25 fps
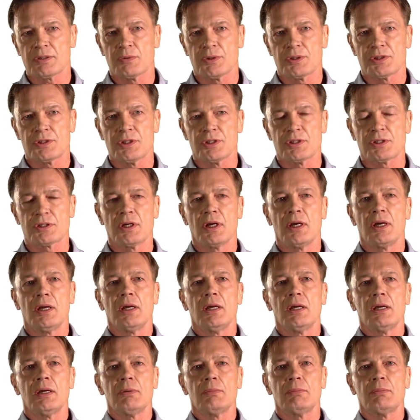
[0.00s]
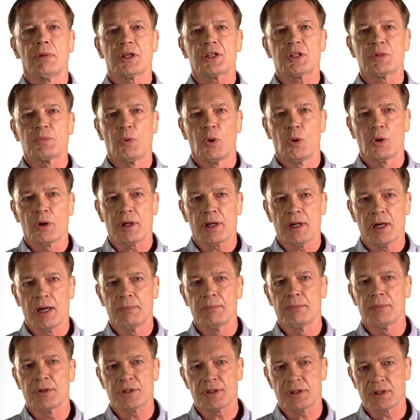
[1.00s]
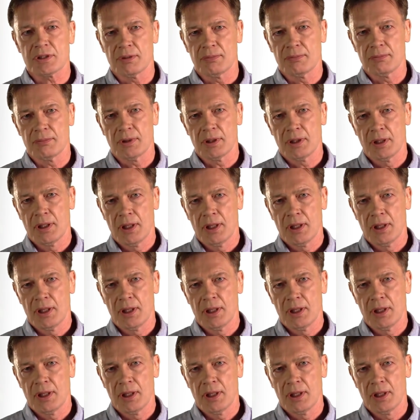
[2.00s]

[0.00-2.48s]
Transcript: which is much more cumbersome